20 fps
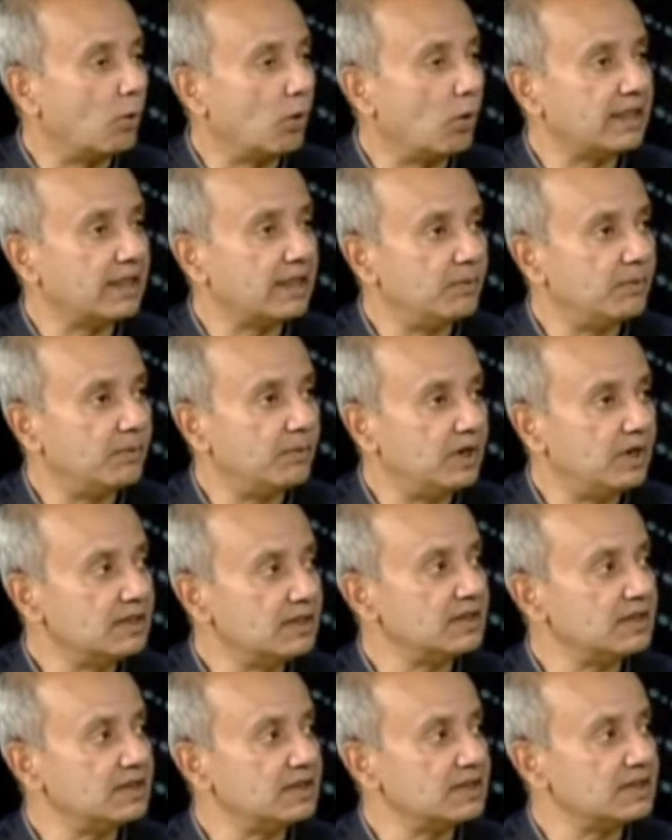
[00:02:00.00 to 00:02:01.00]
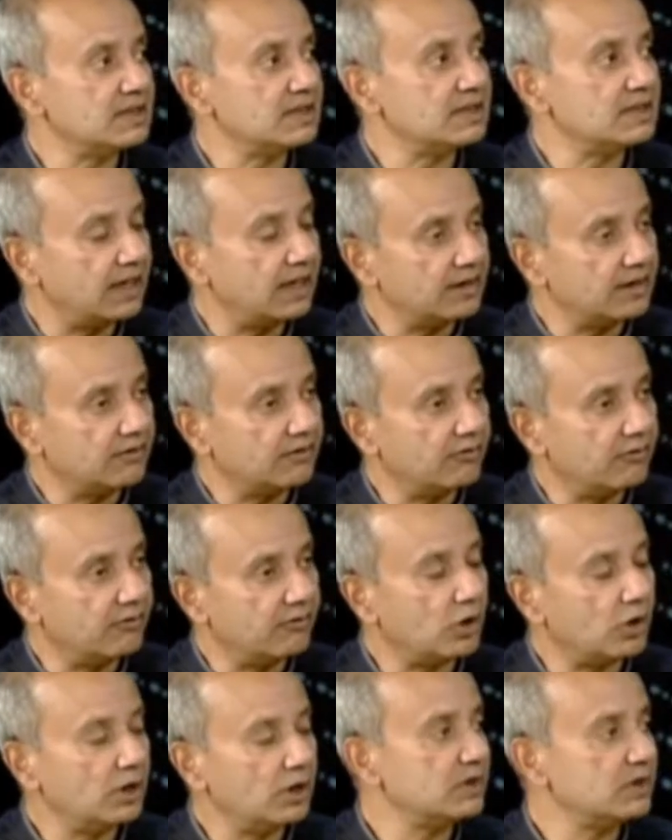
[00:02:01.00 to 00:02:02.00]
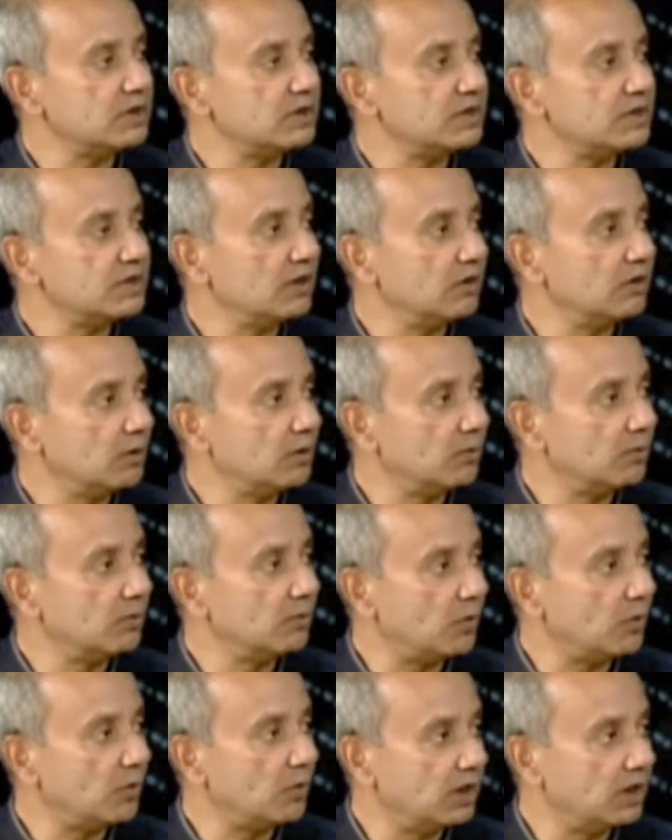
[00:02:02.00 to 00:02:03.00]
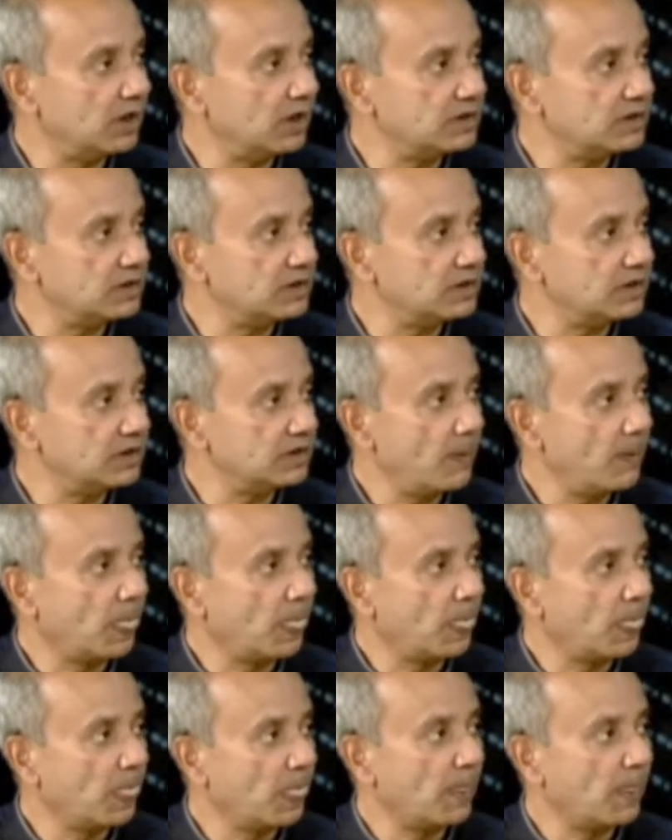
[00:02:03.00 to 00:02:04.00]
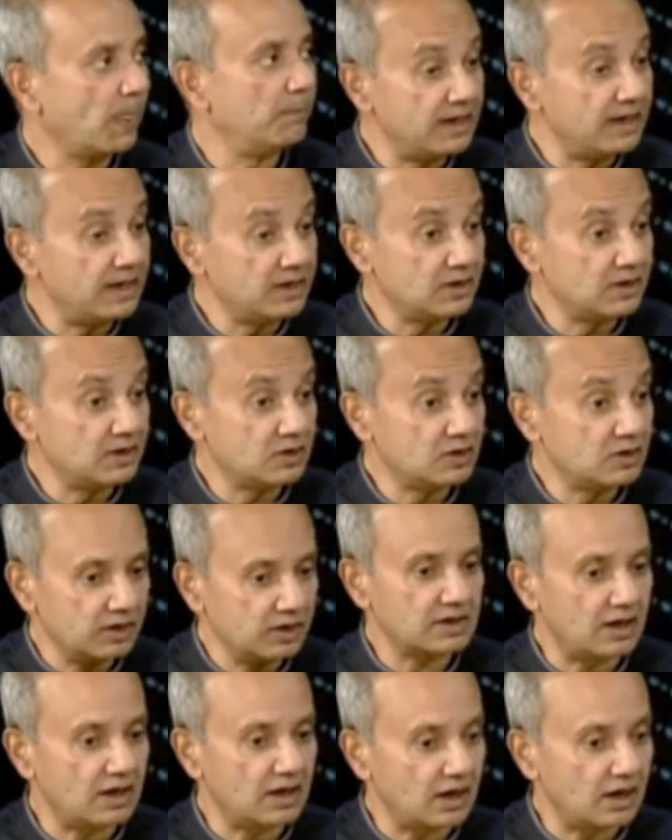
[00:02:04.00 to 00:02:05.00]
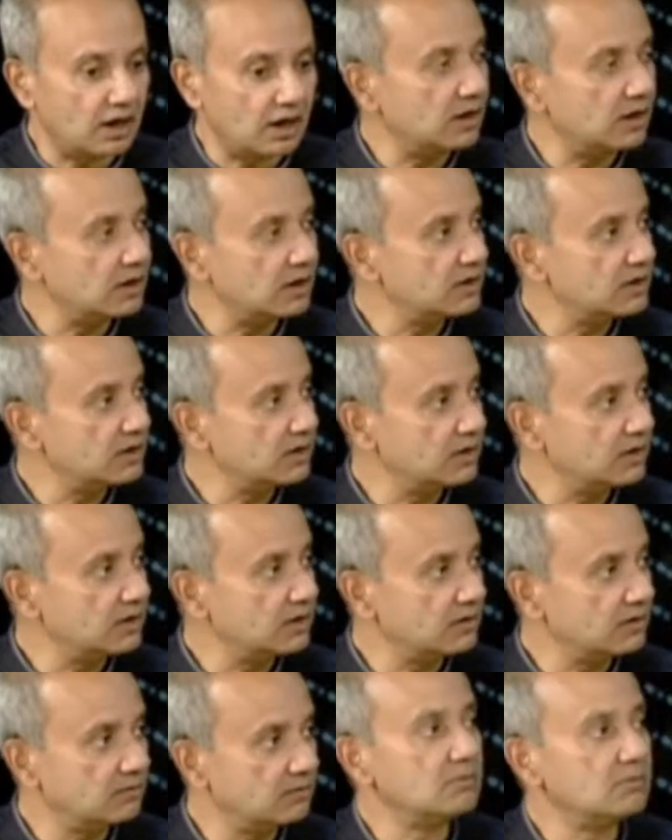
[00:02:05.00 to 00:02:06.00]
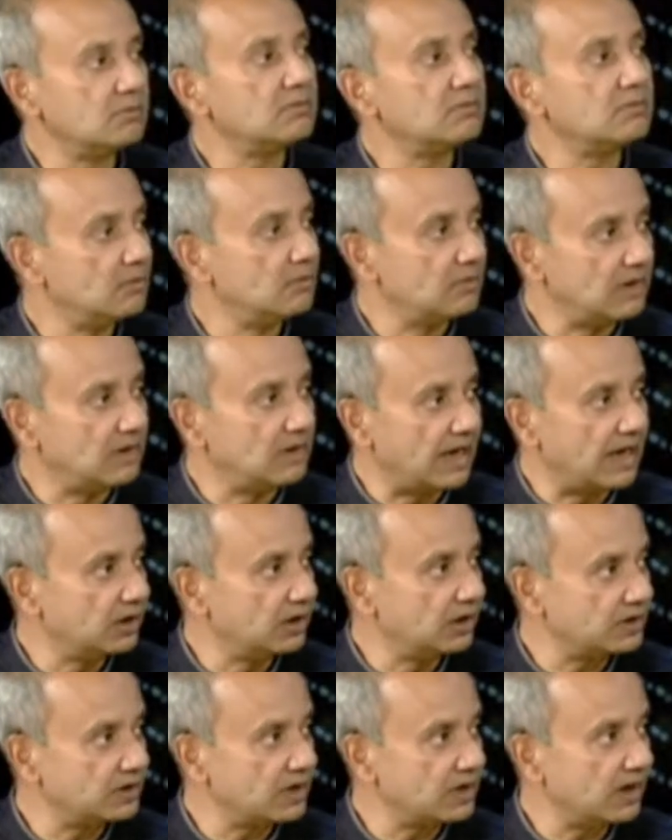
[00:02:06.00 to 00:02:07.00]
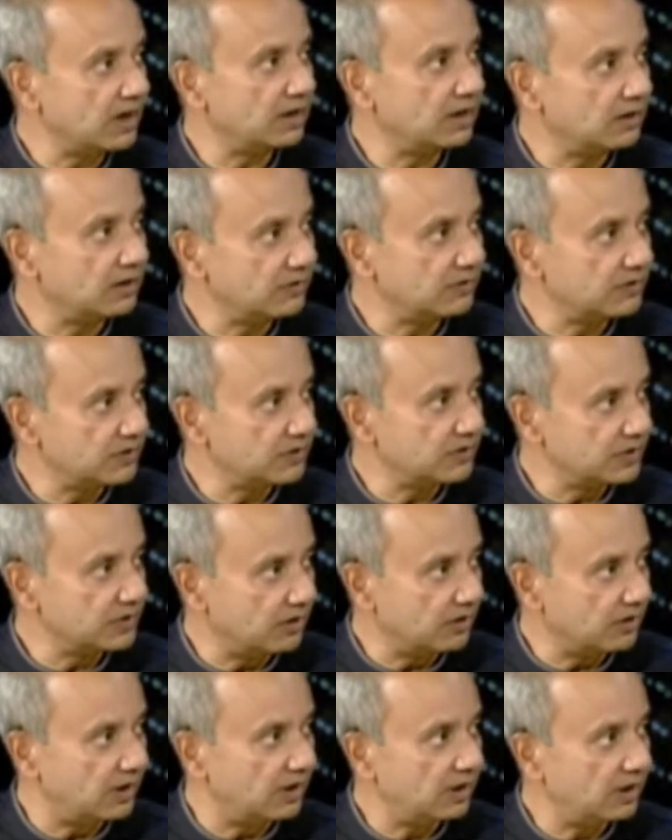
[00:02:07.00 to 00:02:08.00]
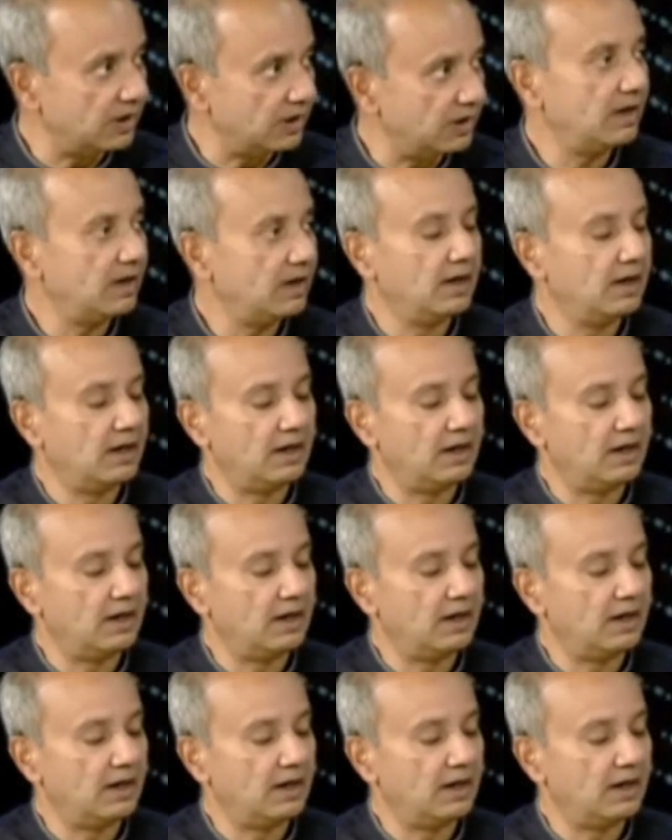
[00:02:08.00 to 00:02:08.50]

What that means is that 40% of the population, based on this large nationally representative survey,